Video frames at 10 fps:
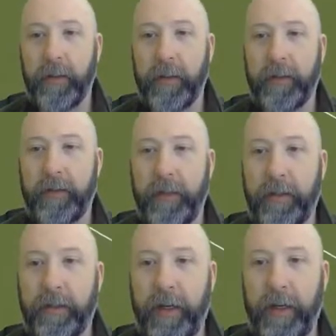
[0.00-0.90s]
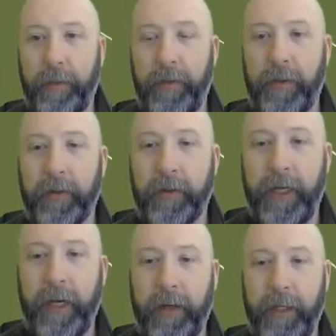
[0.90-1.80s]
Centers it up.
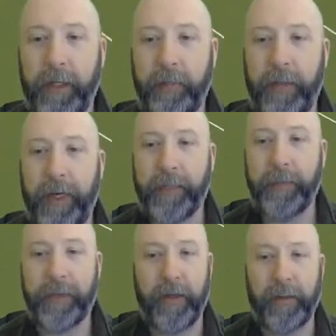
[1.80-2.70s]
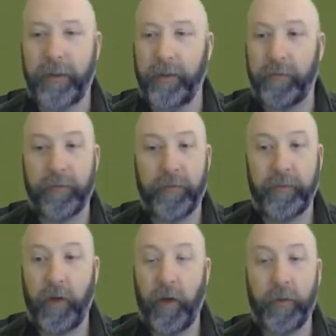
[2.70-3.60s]
Kearney back to McDonald, who
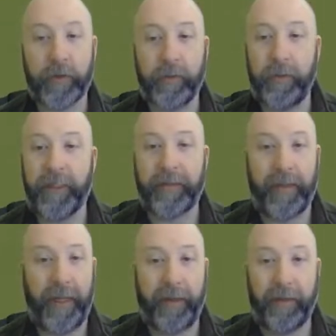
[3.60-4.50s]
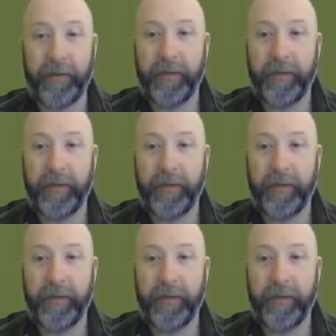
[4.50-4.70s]
almost missed that.